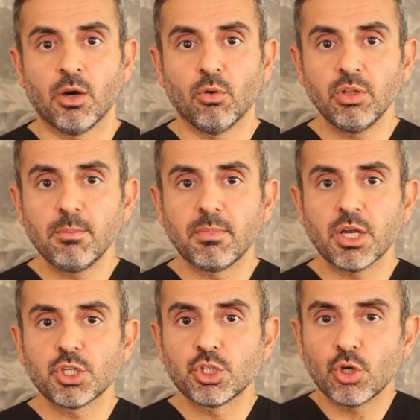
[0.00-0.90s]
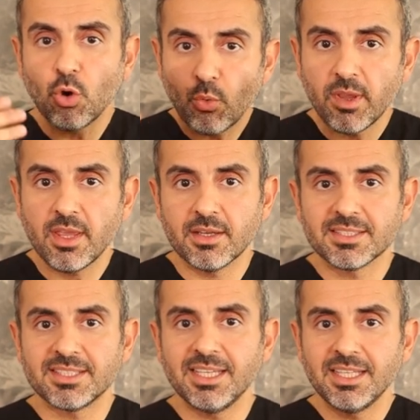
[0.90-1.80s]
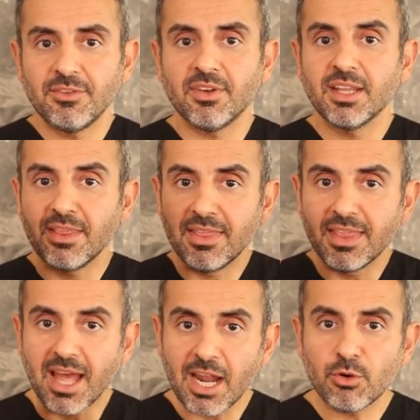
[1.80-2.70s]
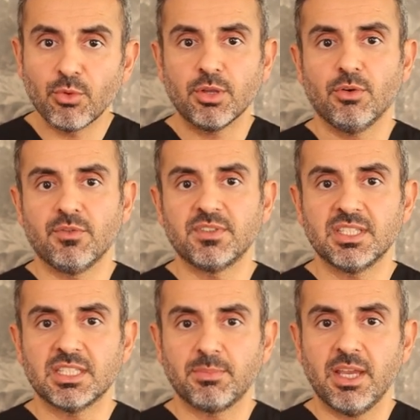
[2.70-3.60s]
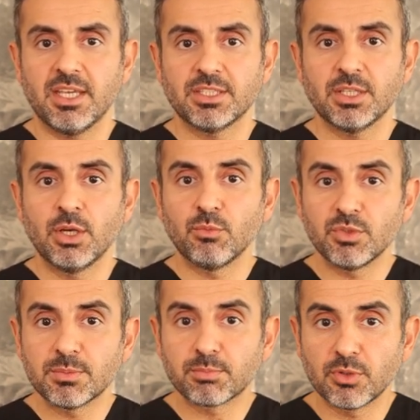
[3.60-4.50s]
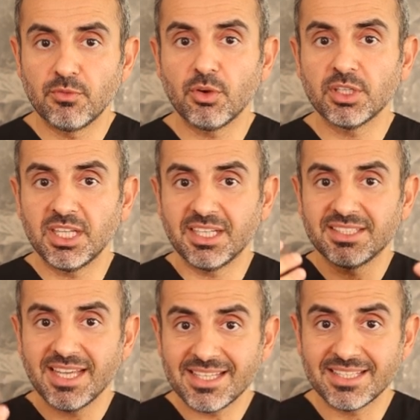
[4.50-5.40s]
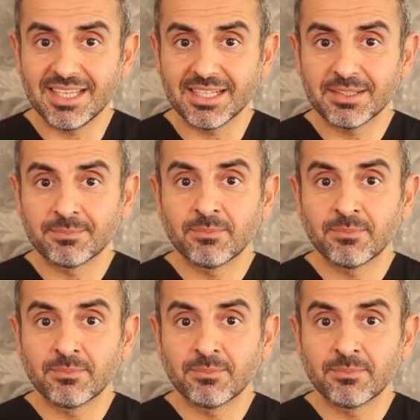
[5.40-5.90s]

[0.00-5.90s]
only by showing significant narrowing of the space with provocative testing,